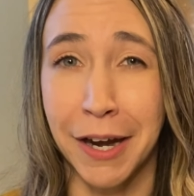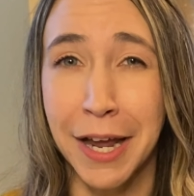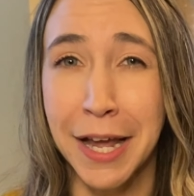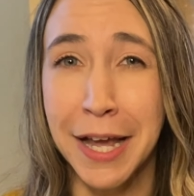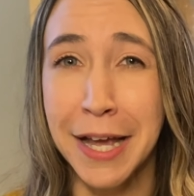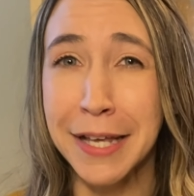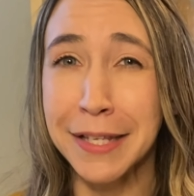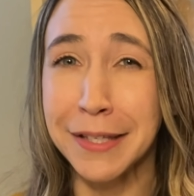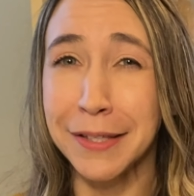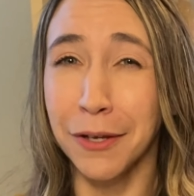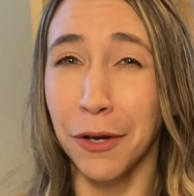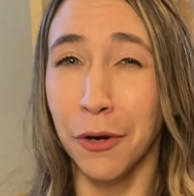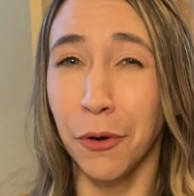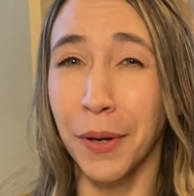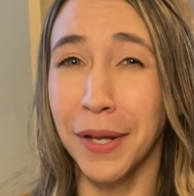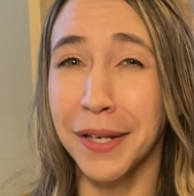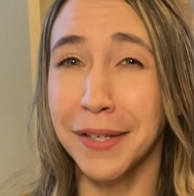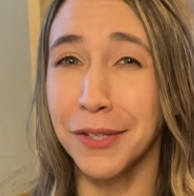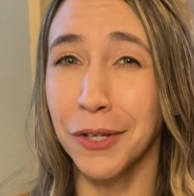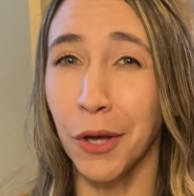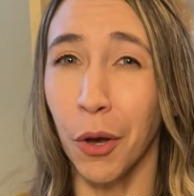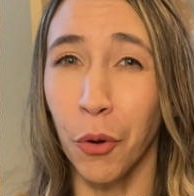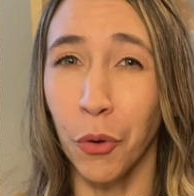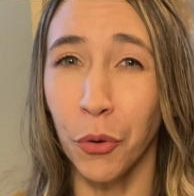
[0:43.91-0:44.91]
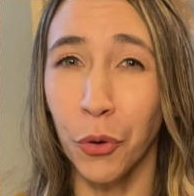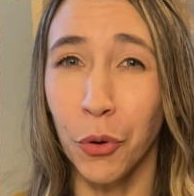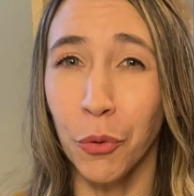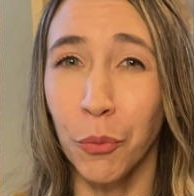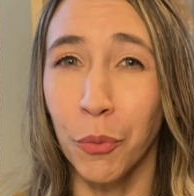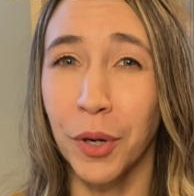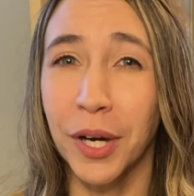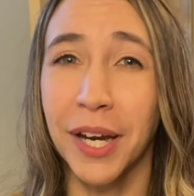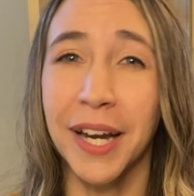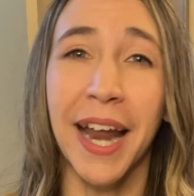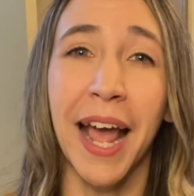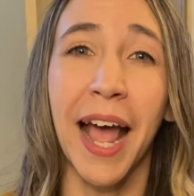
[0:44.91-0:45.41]
So in total, we're
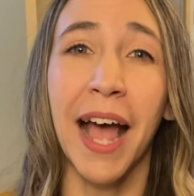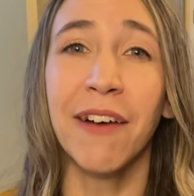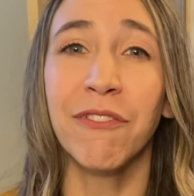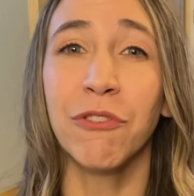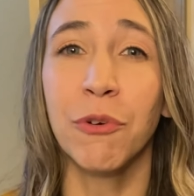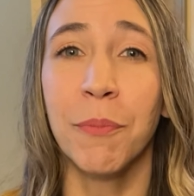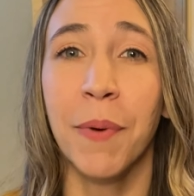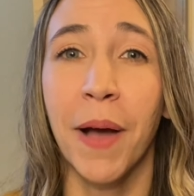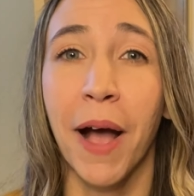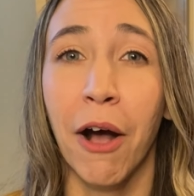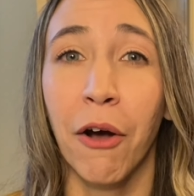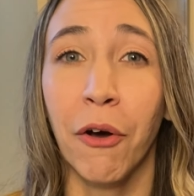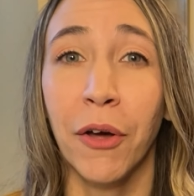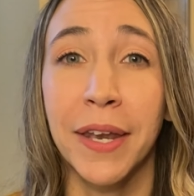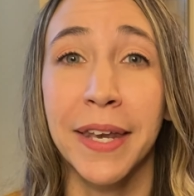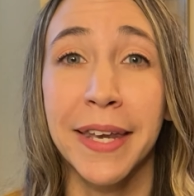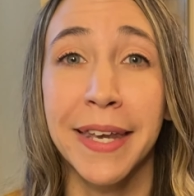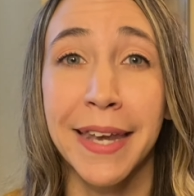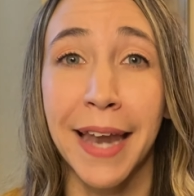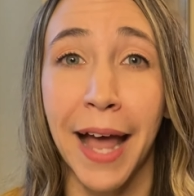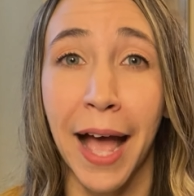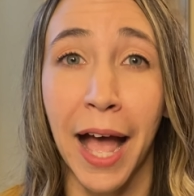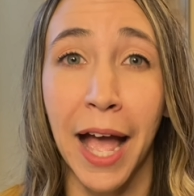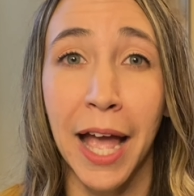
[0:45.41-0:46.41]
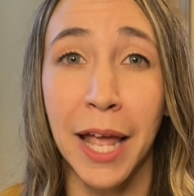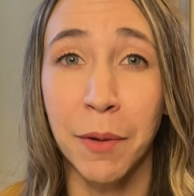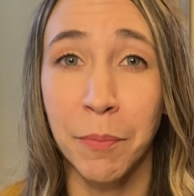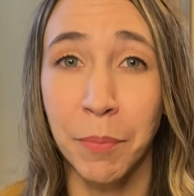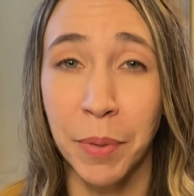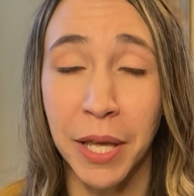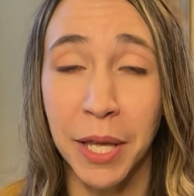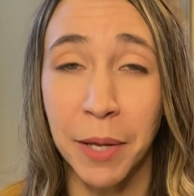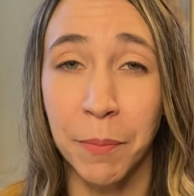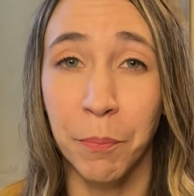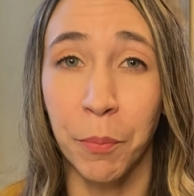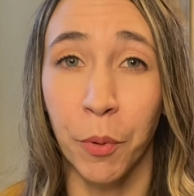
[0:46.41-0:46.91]
gonna have about 9
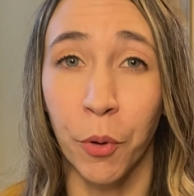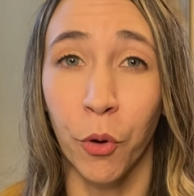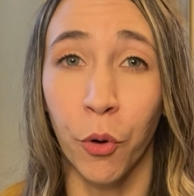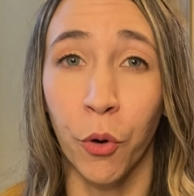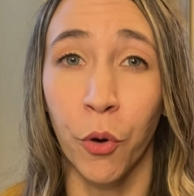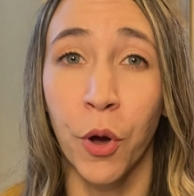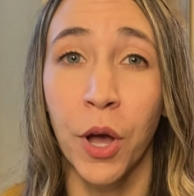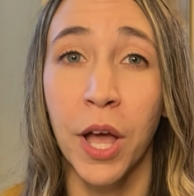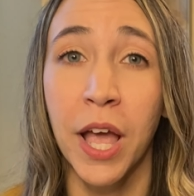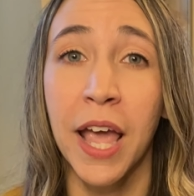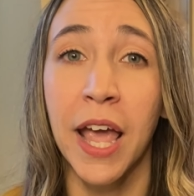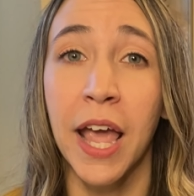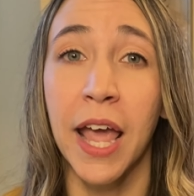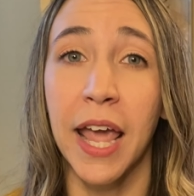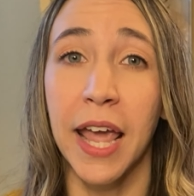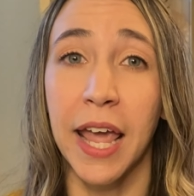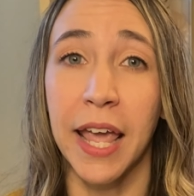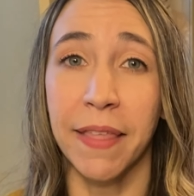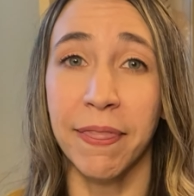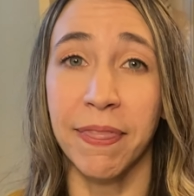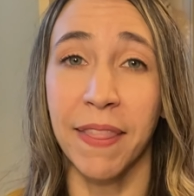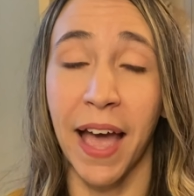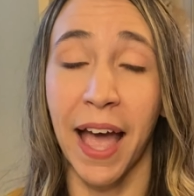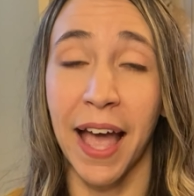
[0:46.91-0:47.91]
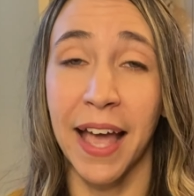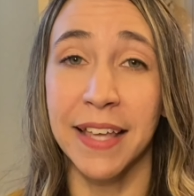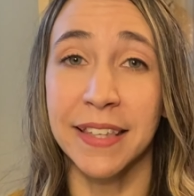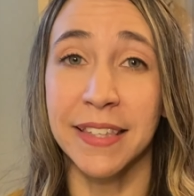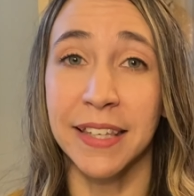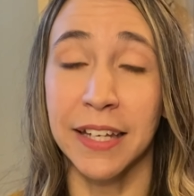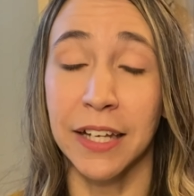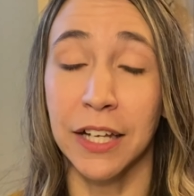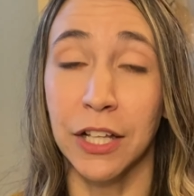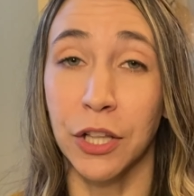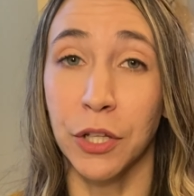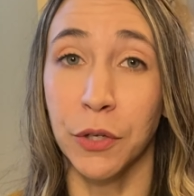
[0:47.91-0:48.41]
people, and that is
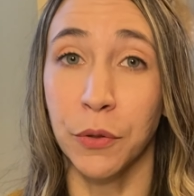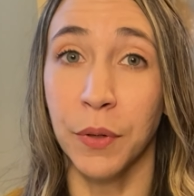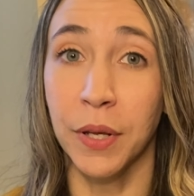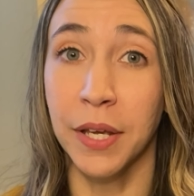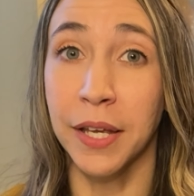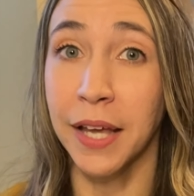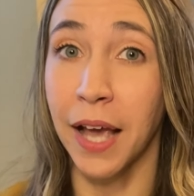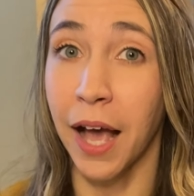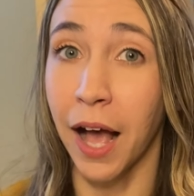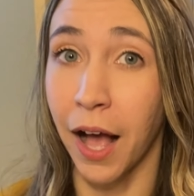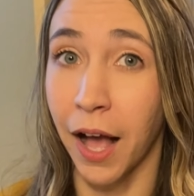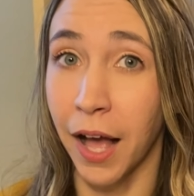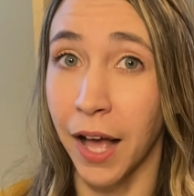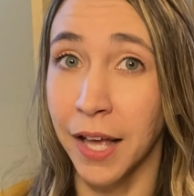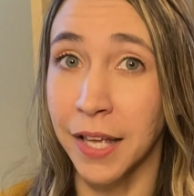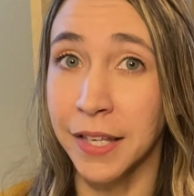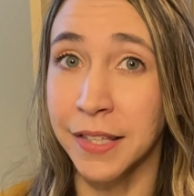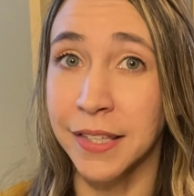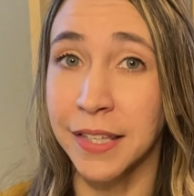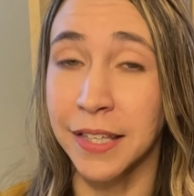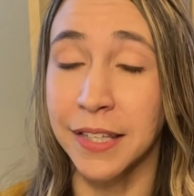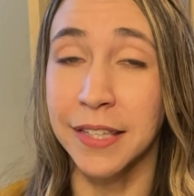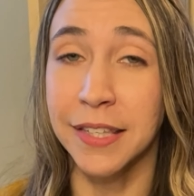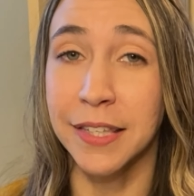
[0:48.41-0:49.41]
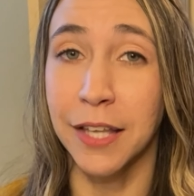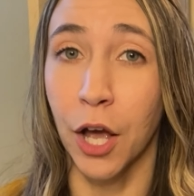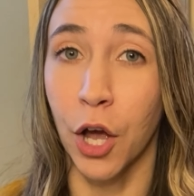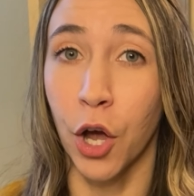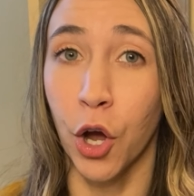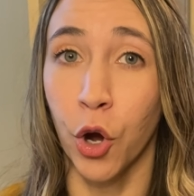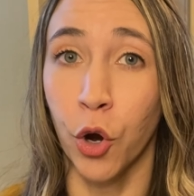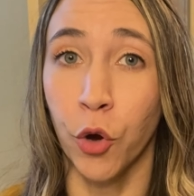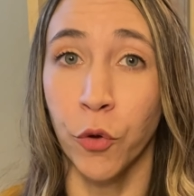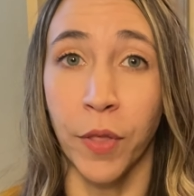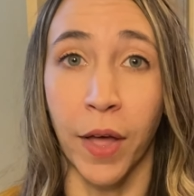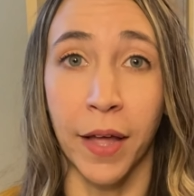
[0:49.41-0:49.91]
including us.
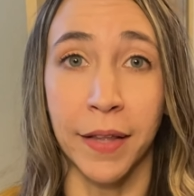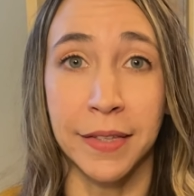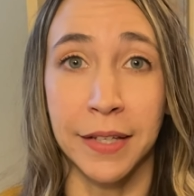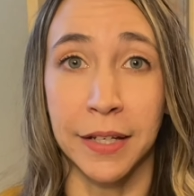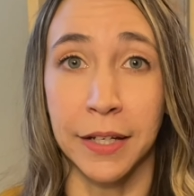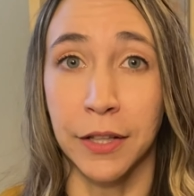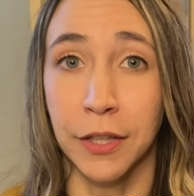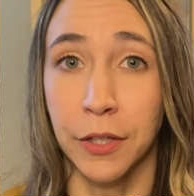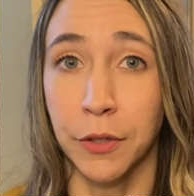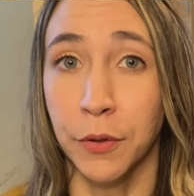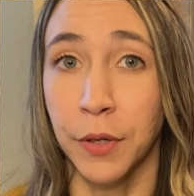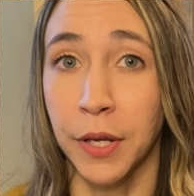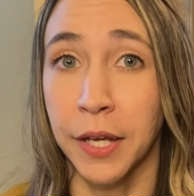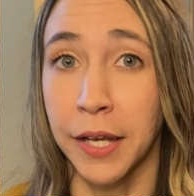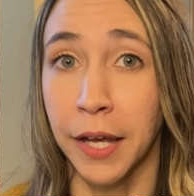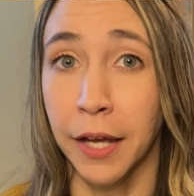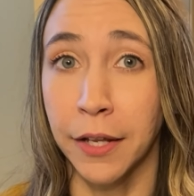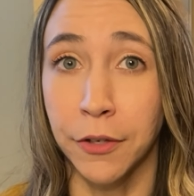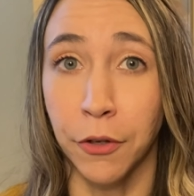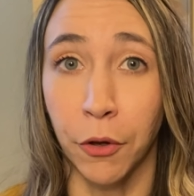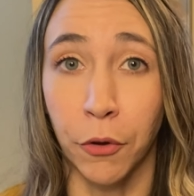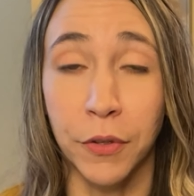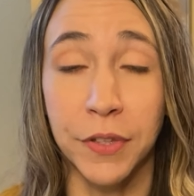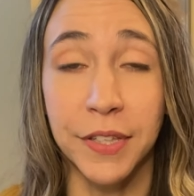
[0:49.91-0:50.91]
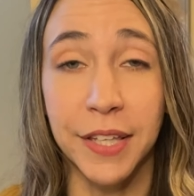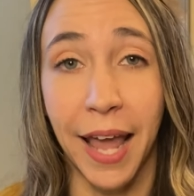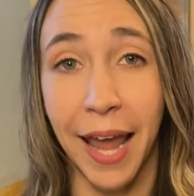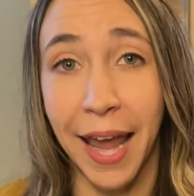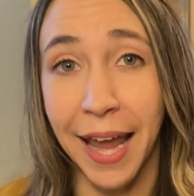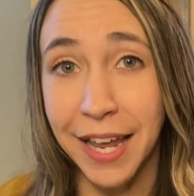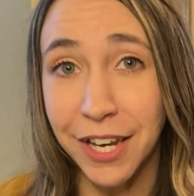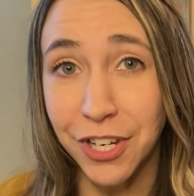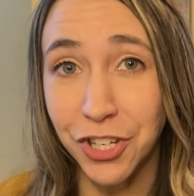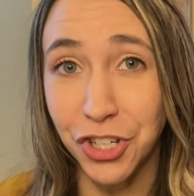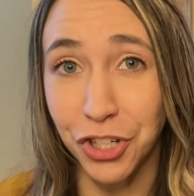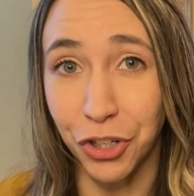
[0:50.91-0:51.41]
So that's including adults and
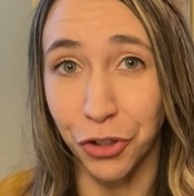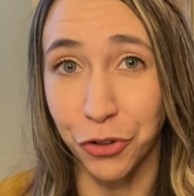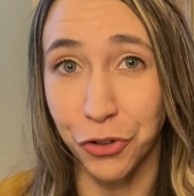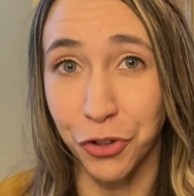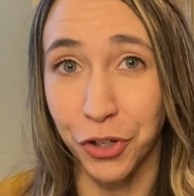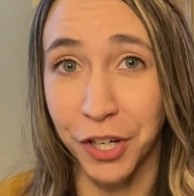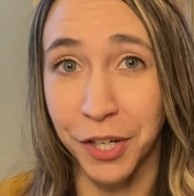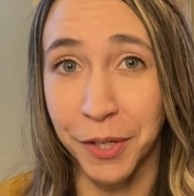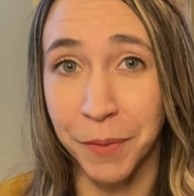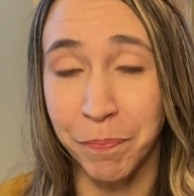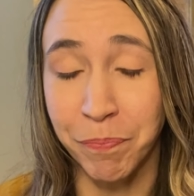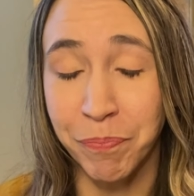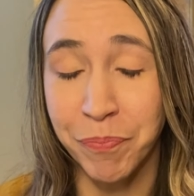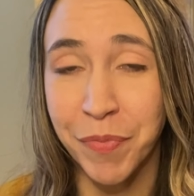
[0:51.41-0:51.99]
children.